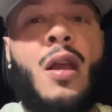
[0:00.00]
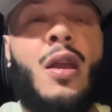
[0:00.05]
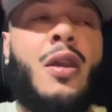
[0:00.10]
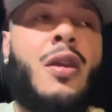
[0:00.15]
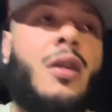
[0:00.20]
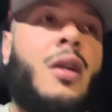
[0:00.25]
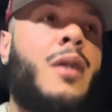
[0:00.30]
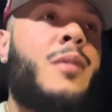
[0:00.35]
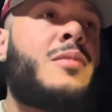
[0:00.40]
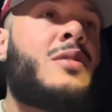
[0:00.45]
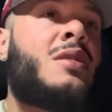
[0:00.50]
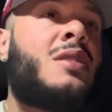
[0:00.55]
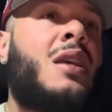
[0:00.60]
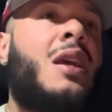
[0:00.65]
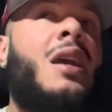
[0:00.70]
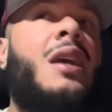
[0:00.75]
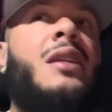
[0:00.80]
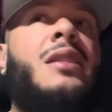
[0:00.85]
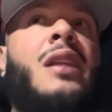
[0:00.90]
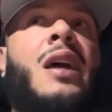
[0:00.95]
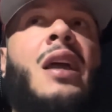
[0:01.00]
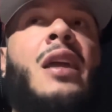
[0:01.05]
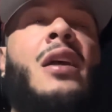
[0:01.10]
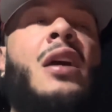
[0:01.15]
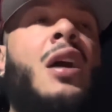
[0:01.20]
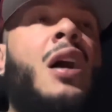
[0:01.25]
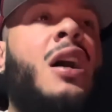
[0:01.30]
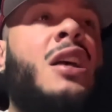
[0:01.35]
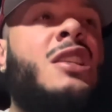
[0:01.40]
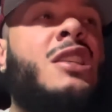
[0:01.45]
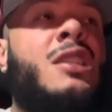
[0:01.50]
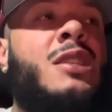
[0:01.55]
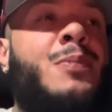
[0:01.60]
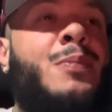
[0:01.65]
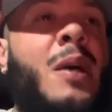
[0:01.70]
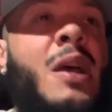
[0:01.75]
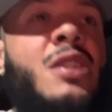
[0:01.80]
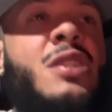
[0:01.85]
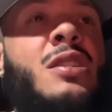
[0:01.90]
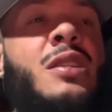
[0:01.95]
You know what I'm saying? Like,
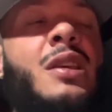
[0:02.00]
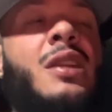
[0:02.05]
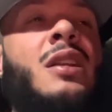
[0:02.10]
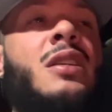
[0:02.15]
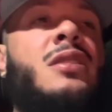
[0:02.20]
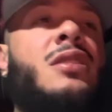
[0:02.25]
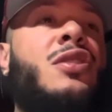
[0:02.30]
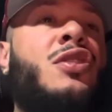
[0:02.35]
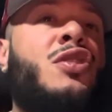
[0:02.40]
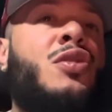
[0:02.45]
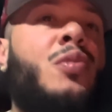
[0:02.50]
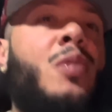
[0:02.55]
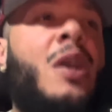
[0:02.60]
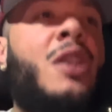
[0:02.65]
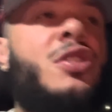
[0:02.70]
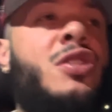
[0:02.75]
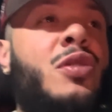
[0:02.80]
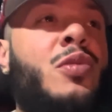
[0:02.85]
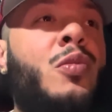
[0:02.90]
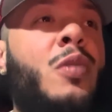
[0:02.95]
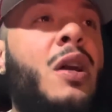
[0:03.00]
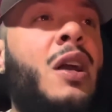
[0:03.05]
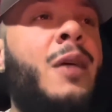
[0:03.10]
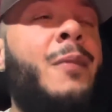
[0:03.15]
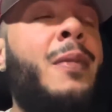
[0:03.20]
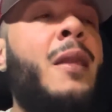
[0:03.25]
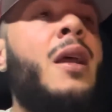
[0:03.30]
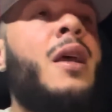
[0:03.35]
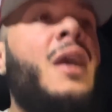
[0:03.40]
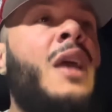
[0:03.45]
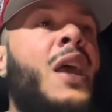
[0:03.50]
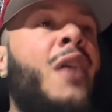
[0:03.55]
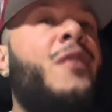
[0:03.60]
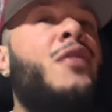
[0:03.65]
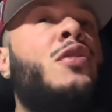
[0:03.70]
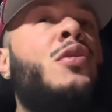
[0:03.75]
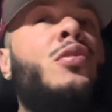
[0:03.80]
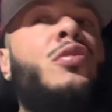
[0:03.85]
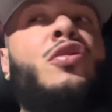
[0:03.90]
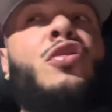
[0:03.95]
especially in a situation where if
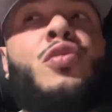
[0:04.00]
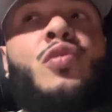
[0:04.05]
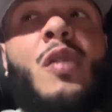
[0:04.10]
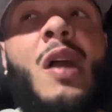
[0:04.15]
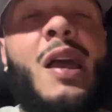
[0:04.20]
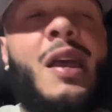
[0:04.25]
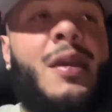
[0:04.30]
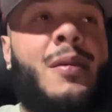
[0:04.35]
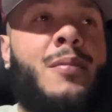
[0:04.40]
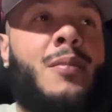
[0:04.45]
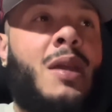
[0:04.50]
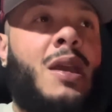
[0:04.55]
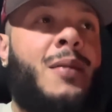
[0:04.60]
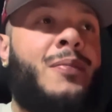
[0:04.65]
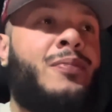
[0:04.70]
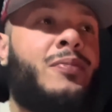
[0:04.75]
you threaten me,